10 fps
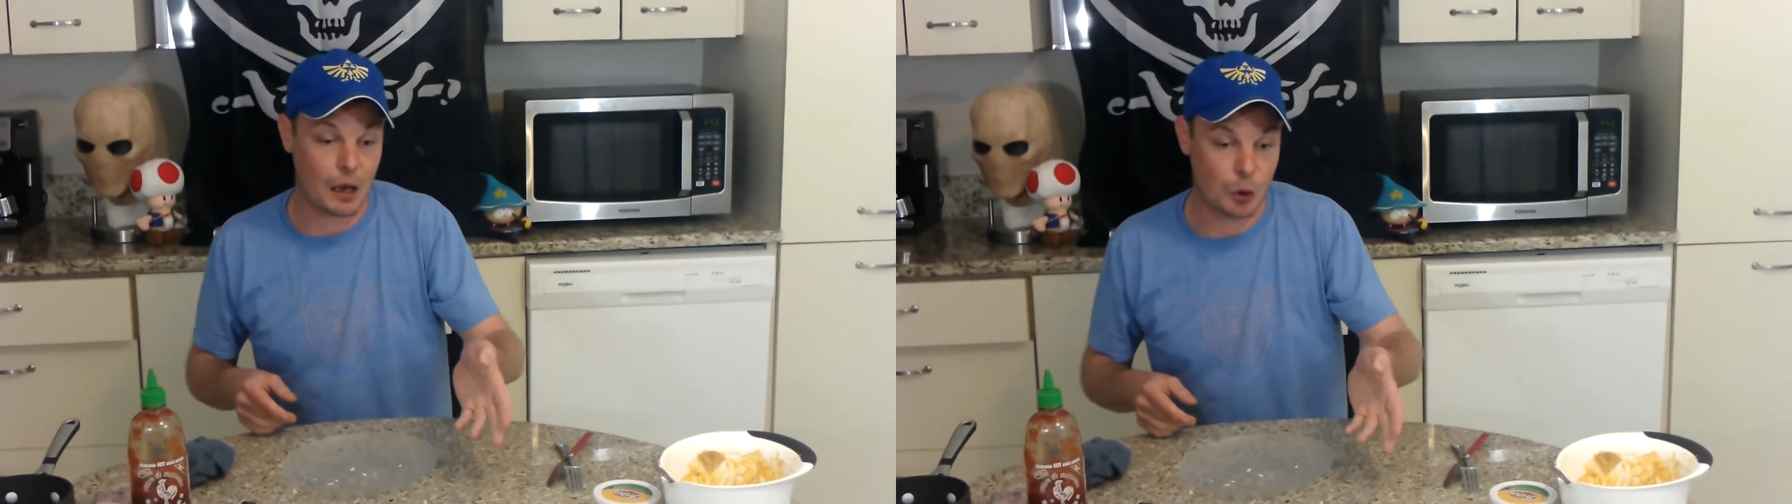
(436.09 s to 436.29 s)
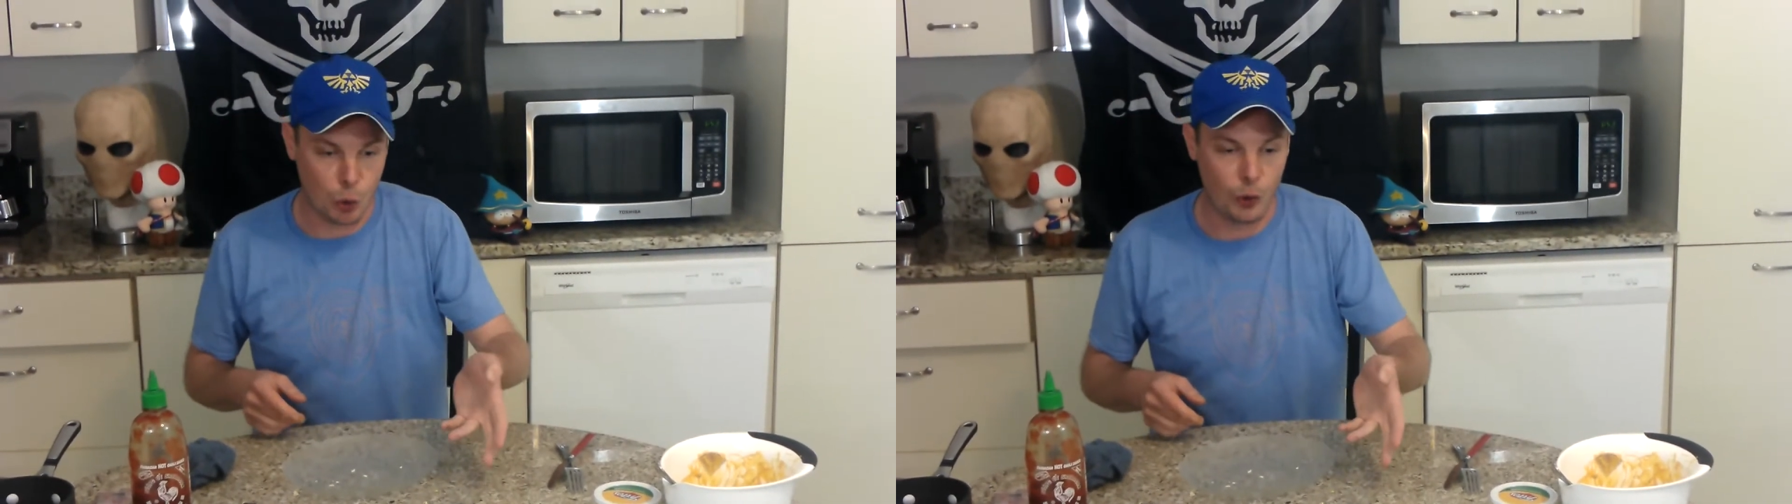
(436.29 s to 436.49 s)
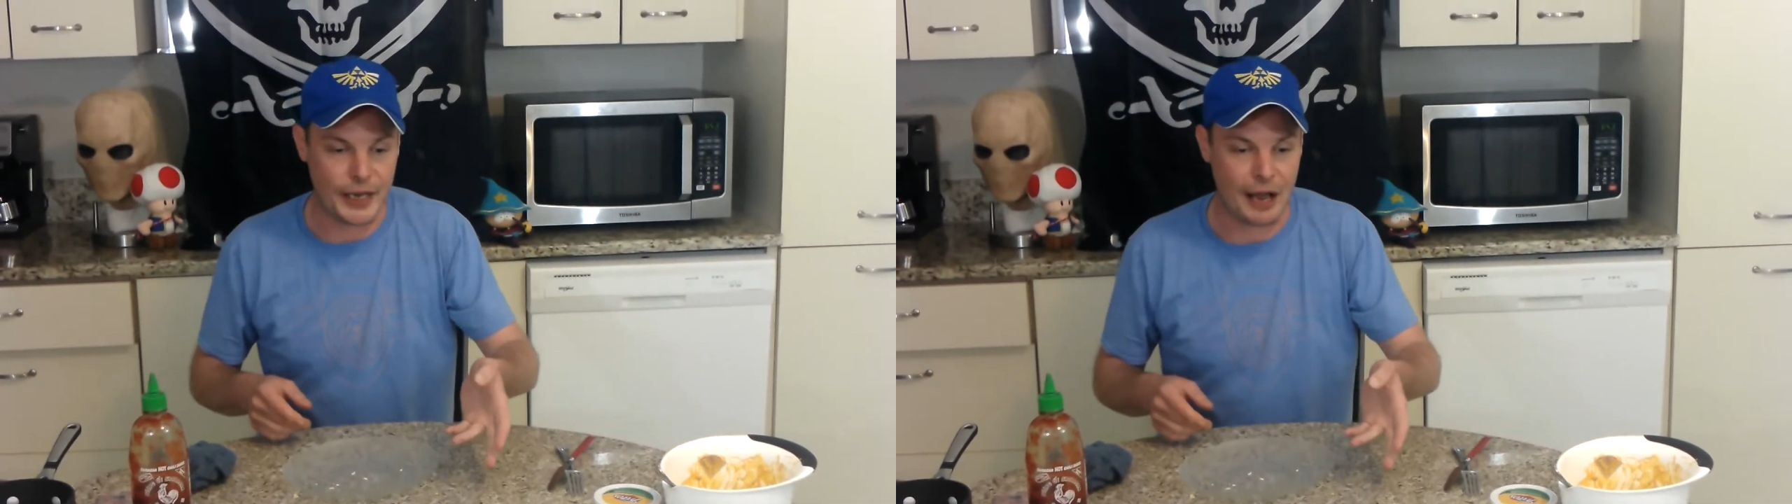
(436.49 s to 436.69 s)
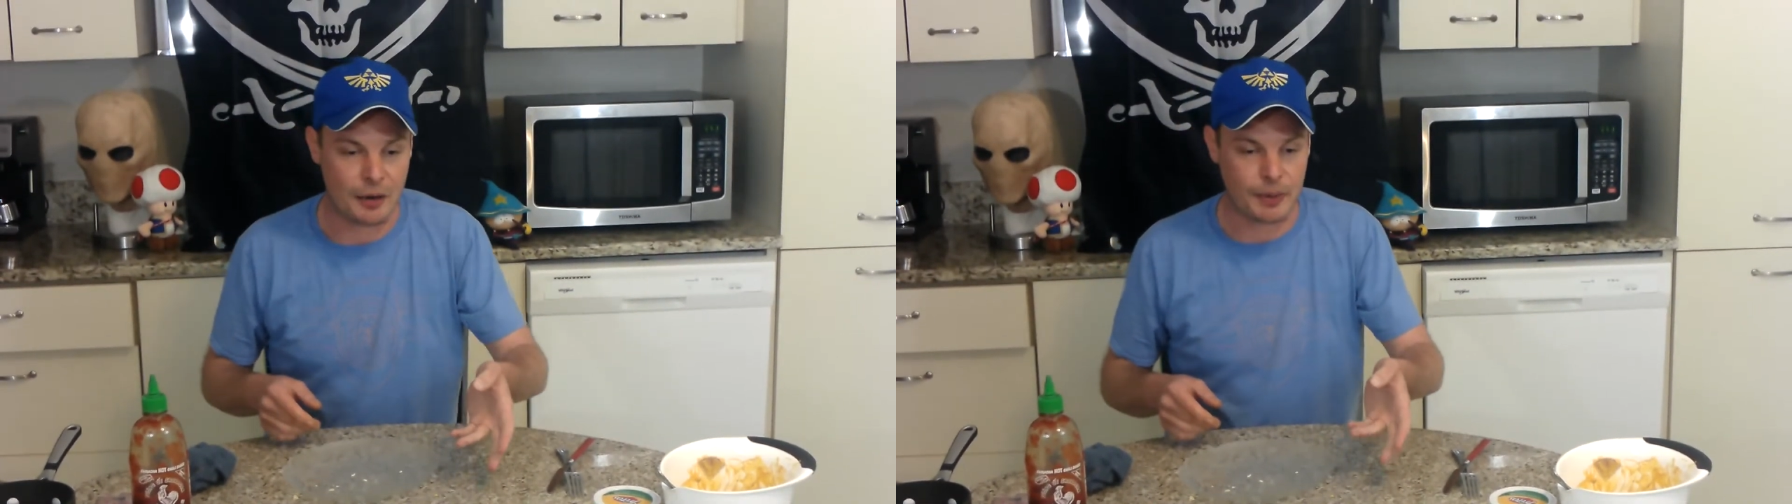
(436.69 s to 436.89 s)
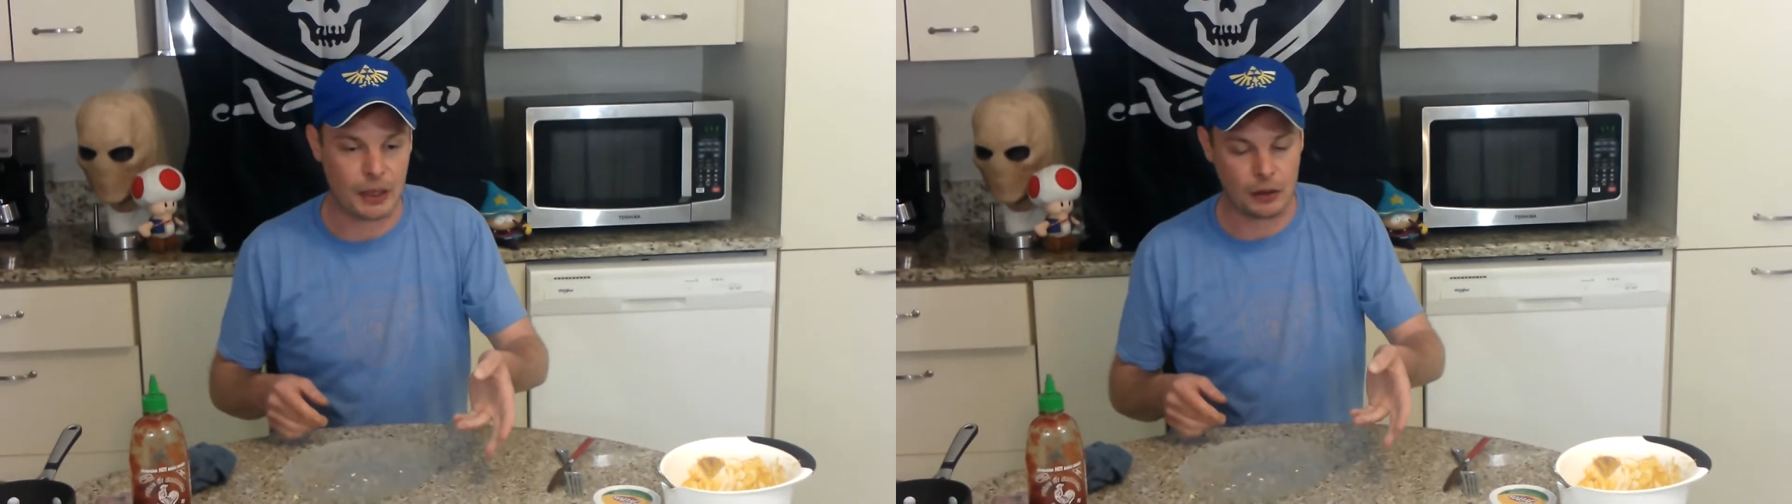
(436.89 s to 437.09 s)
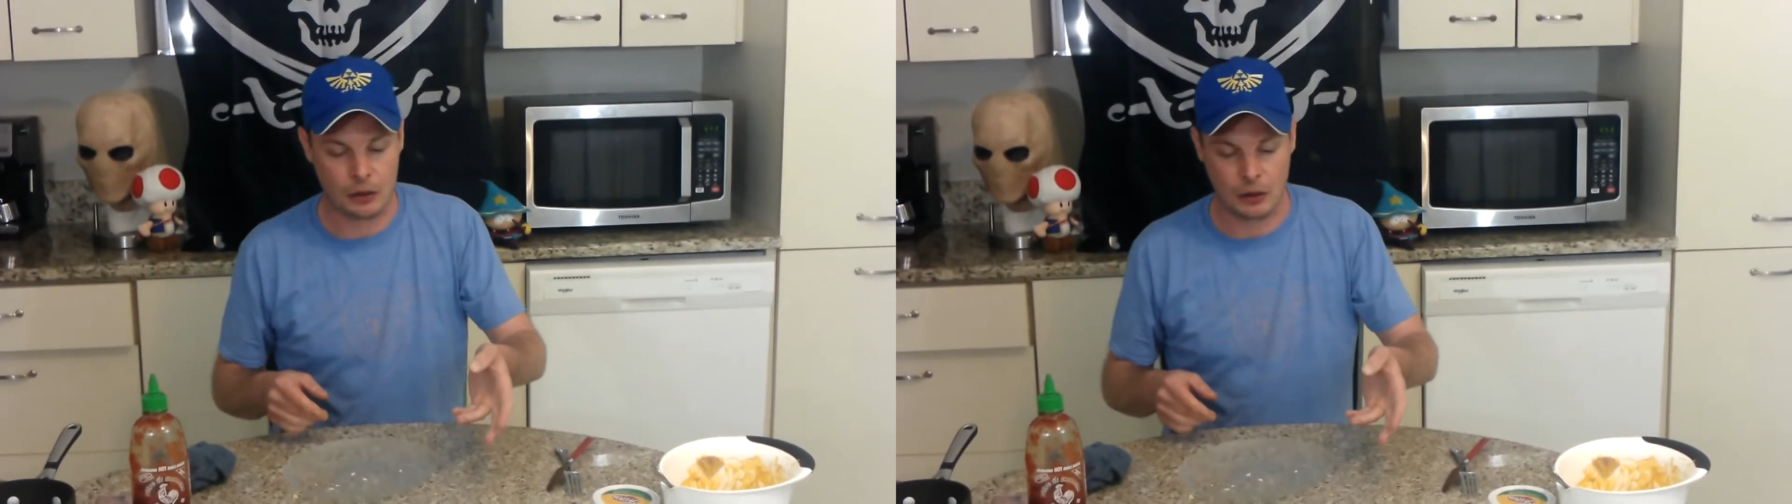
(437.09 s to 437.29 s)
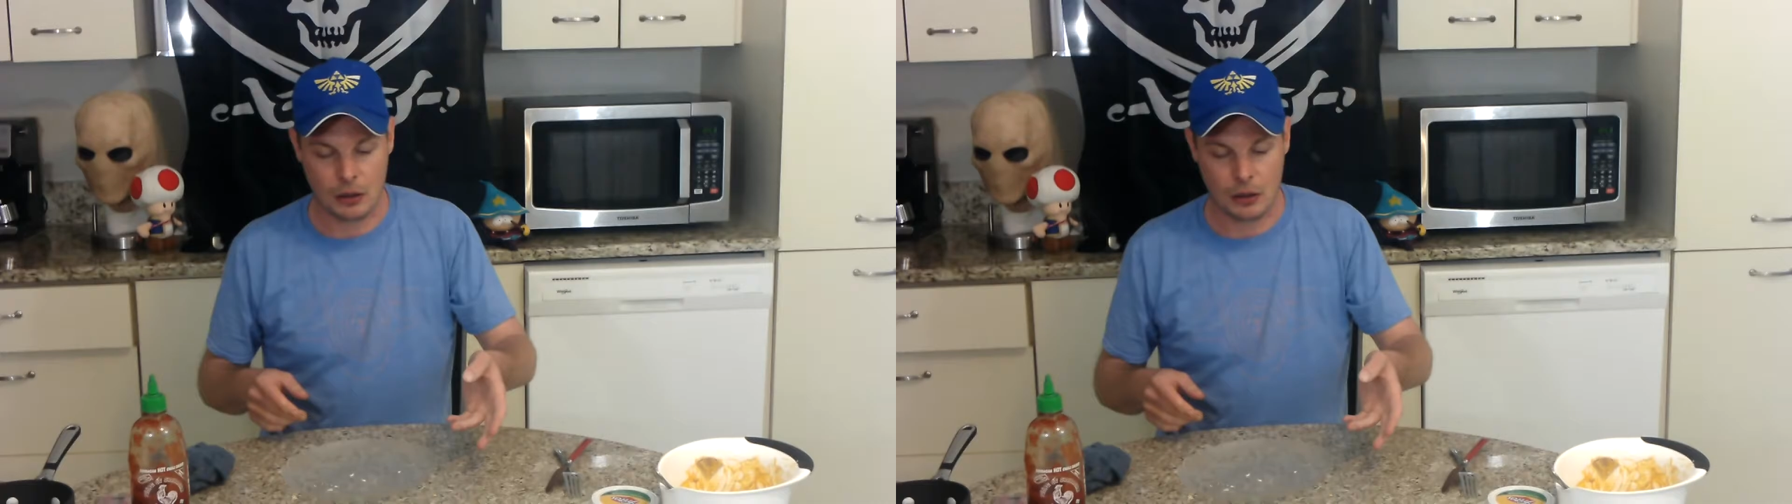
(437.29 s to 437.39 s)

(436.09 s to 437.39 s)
cool down a bit.